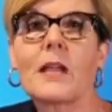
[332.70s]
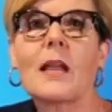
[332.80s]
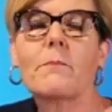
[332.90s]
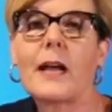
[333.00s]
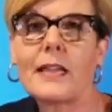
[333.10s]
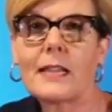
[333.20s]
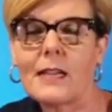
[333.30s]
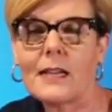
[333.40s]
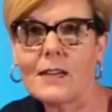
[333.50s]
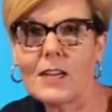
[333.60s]

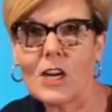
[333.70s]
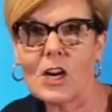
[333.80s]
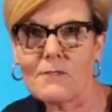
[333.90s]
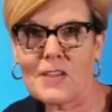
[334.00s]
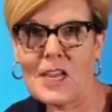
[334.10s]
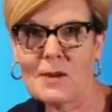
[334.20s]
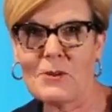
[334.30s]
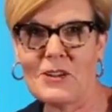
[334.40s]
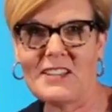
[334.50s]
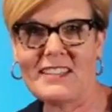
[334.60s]
my uh, off
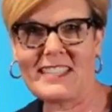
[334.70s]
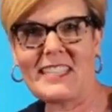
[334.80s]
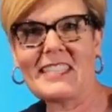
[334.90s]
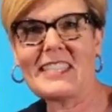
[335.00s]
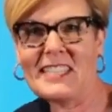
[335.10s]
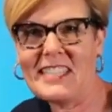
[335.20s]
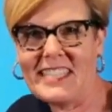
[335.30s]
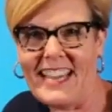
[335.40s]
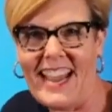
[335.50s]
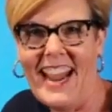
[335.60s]
camera assistant
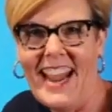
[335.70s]
today,